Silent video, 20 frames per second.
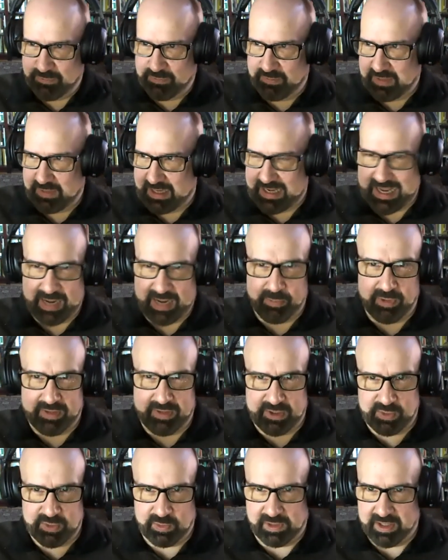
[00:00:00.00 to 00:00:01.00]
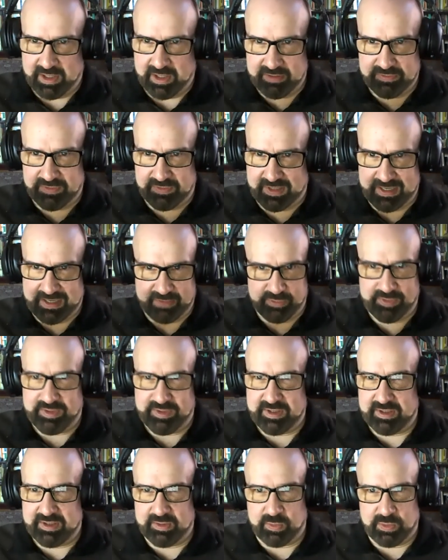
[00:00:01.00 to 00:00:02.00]
hammer that you love, then
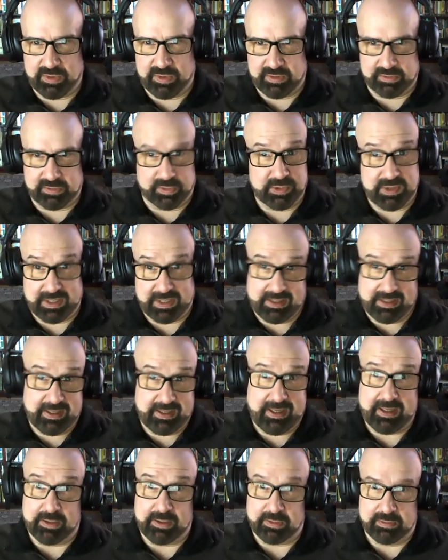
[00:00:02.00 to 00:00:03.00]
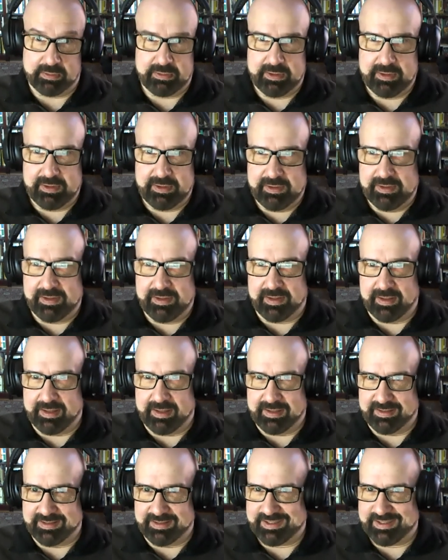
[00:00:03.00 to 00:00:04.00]
everything in the world looks like a nail.
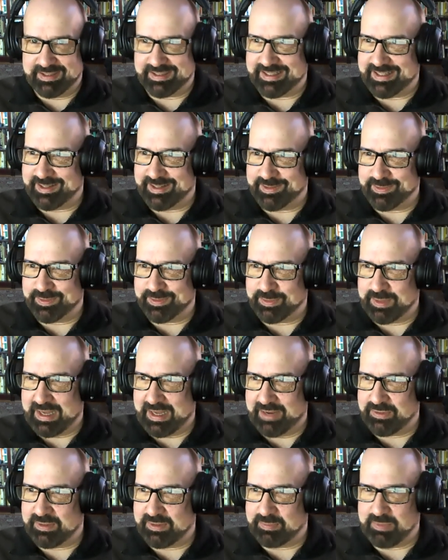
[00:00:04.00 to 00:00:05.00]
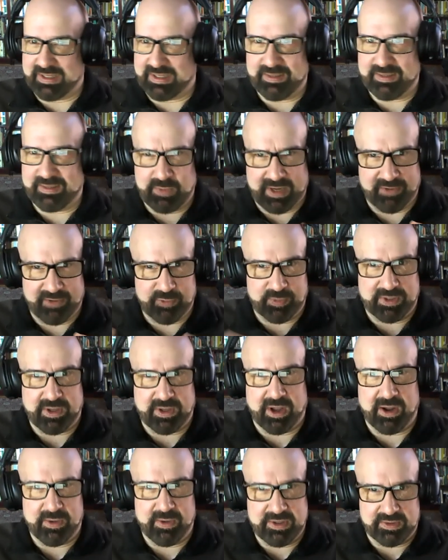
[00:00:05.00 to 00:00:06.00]
And we have to be
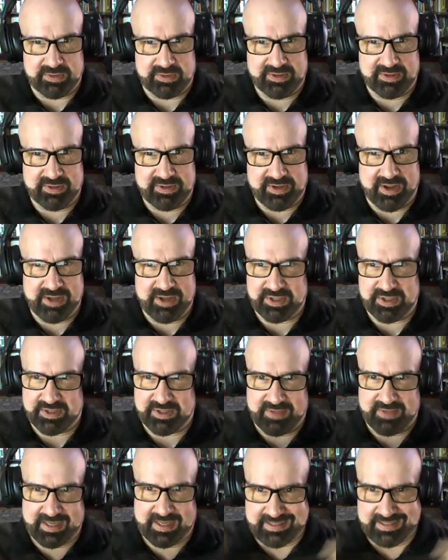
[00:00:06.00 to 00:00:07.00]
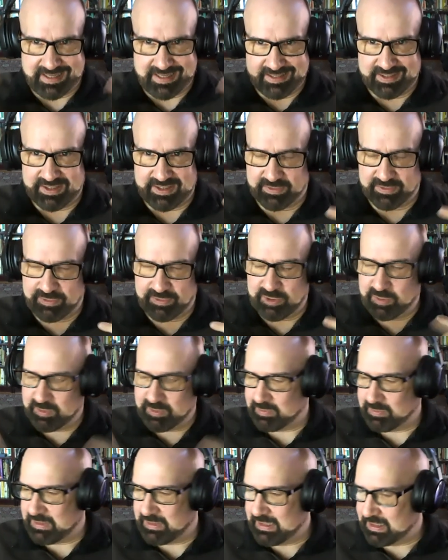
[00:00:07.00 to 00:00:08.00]
always conscious of that tendency of
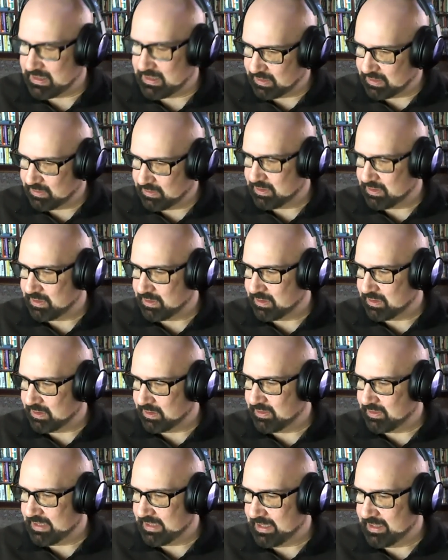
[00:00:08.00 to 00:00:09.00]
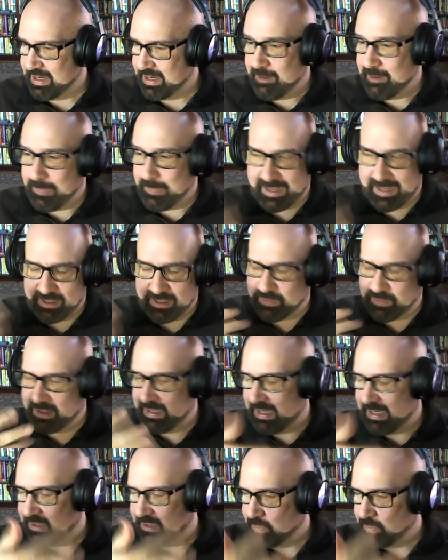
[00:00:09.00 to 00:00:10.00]
human beings to do that. And it's
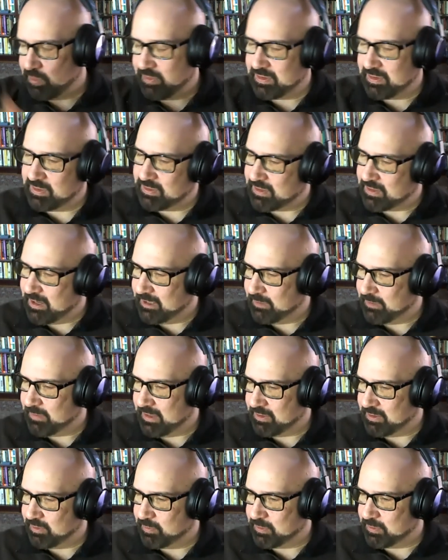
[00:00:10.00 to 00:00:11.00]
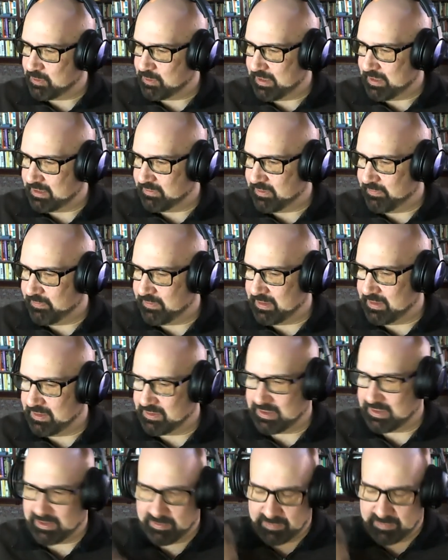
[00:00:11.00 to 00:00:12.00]
funny, the more that you talk about your perspective on
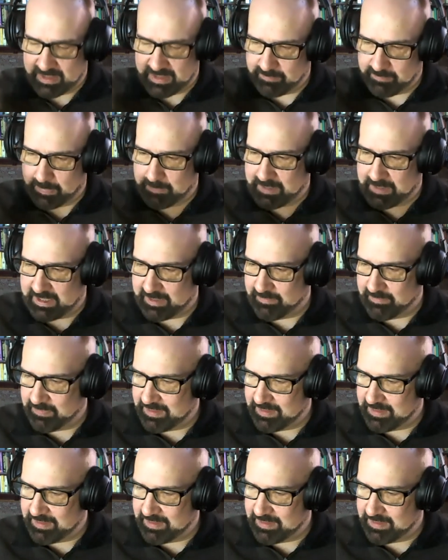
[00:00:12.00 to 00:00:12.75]
things, my